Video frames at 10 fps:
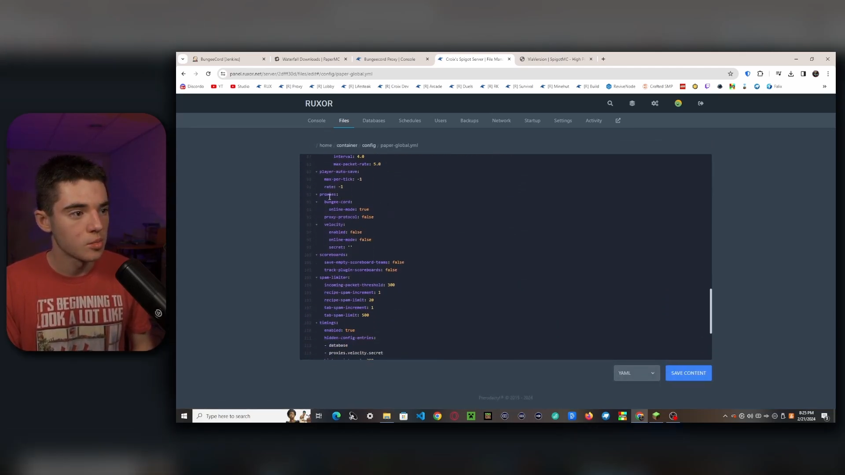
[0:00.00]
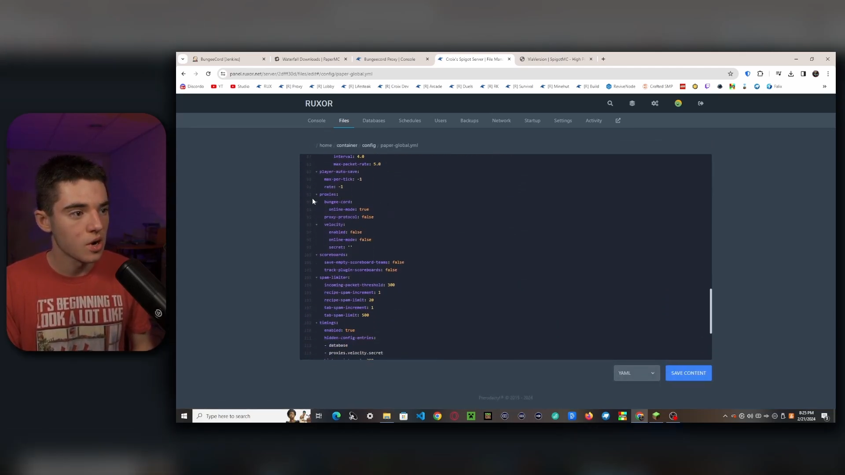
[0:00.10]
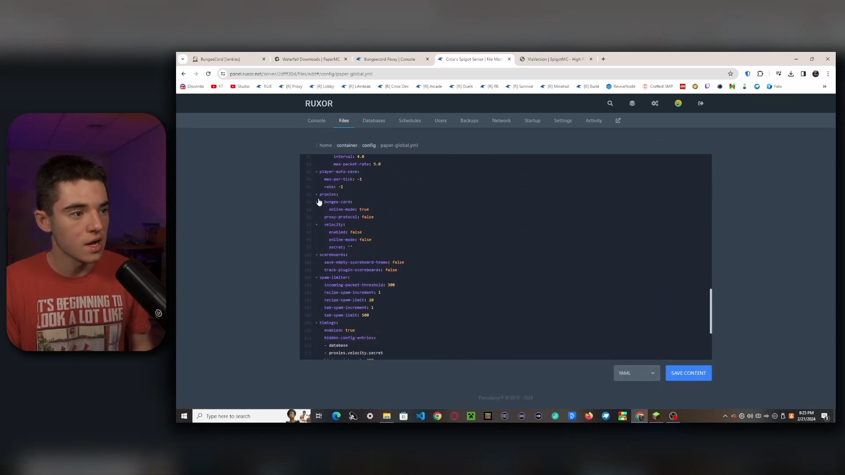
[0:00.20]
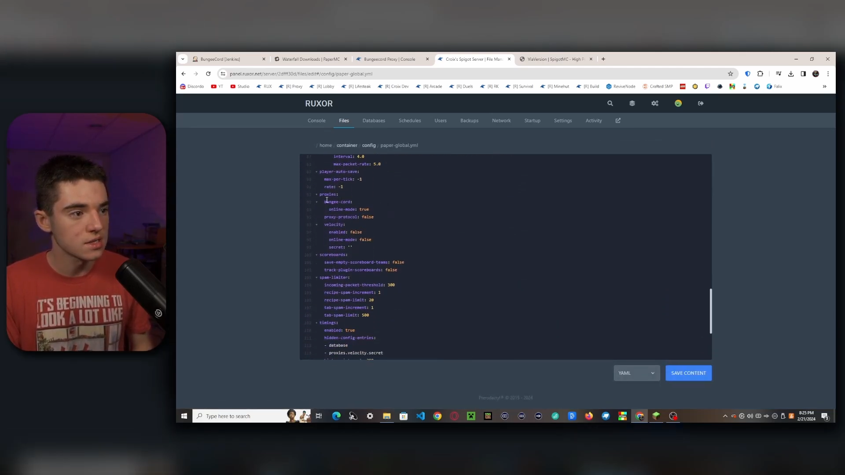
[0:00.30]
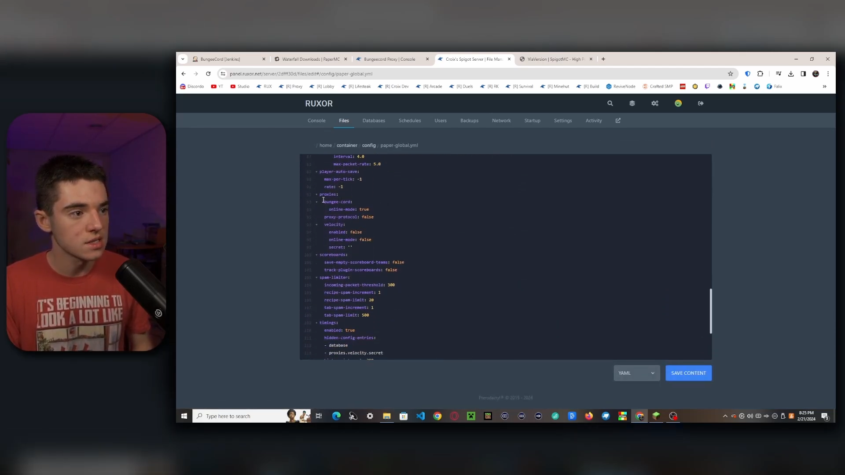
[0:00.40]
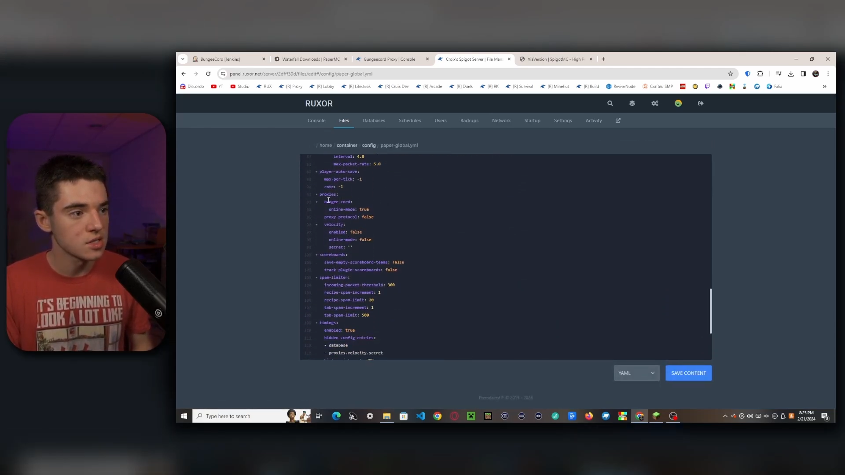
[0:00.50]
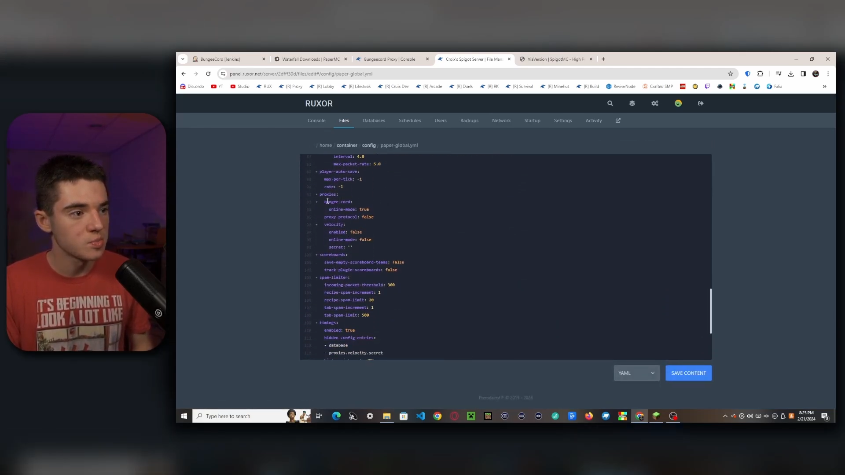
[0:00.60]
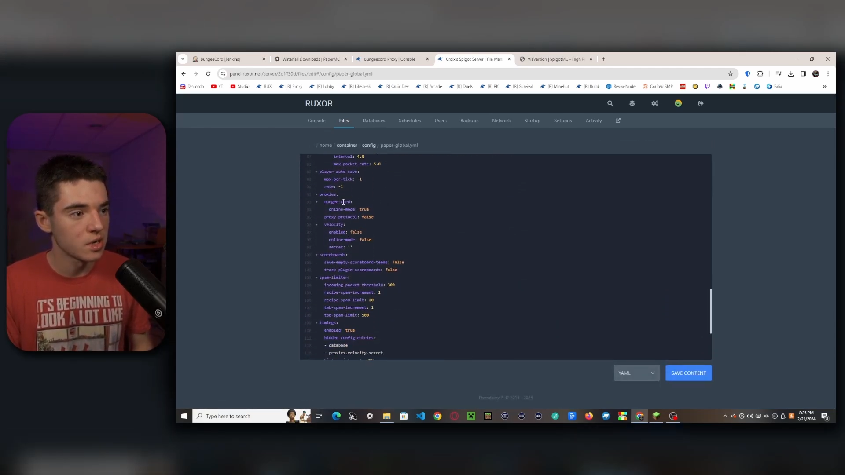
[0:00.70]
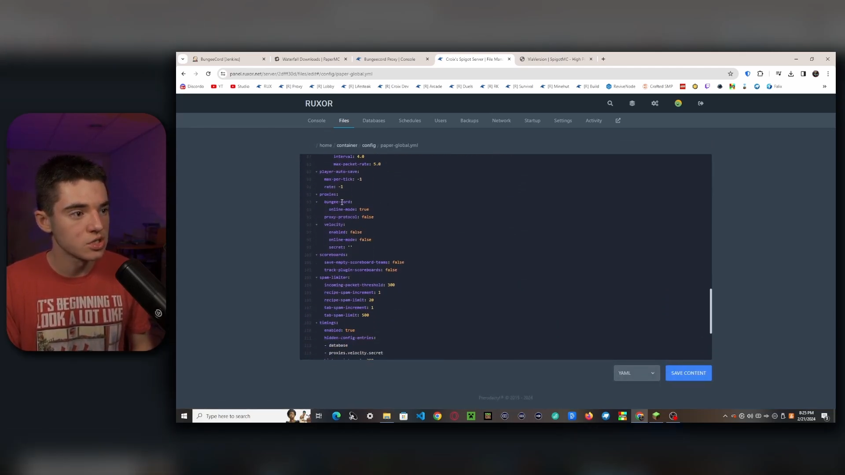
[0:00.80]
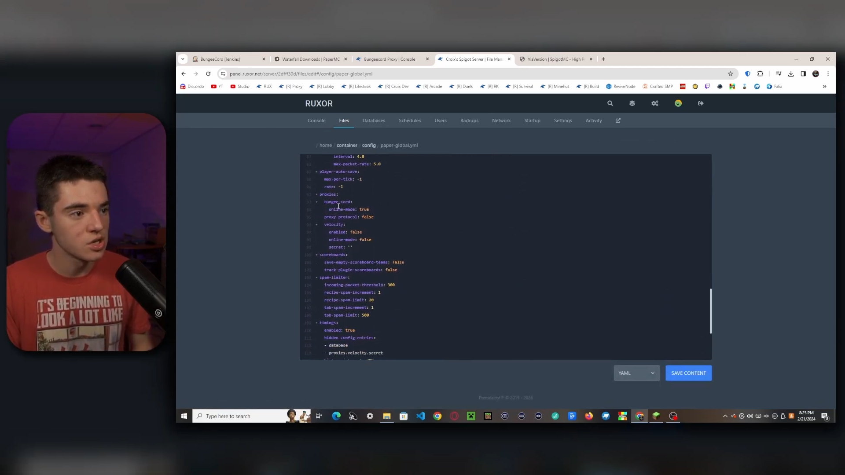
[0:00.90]
proxies
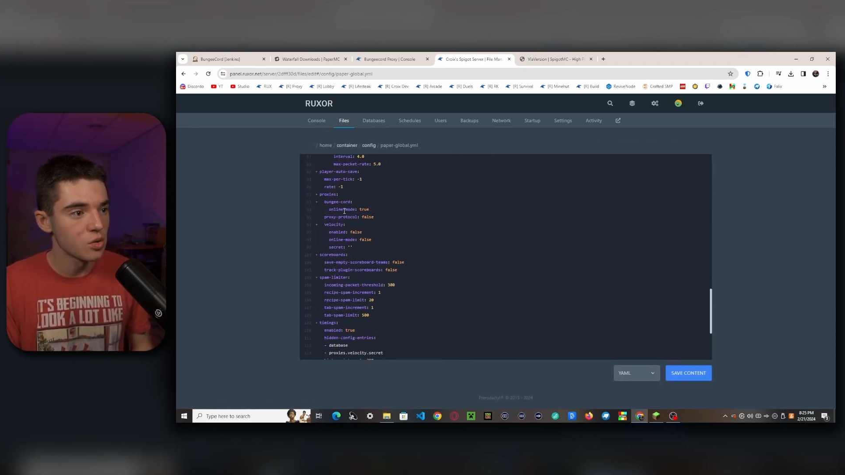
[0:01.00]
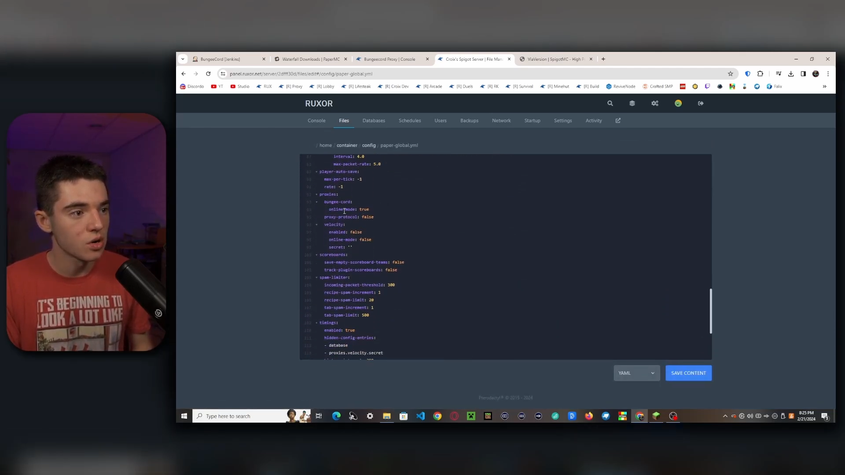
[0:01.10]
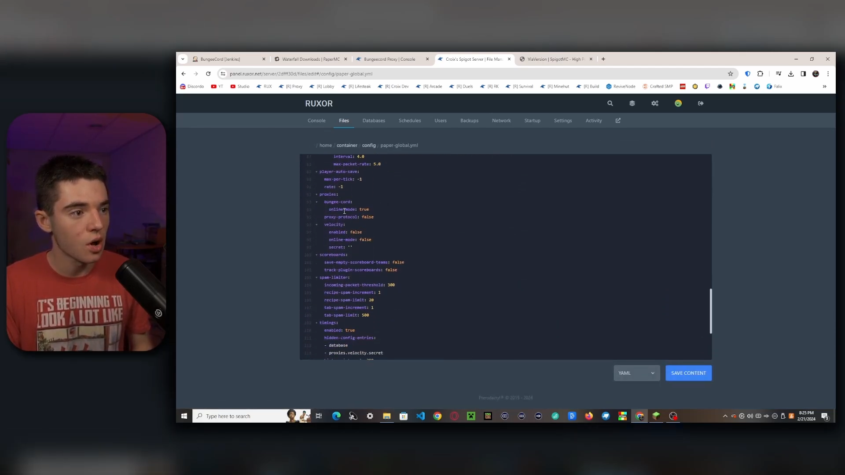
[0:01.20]
BungeeCord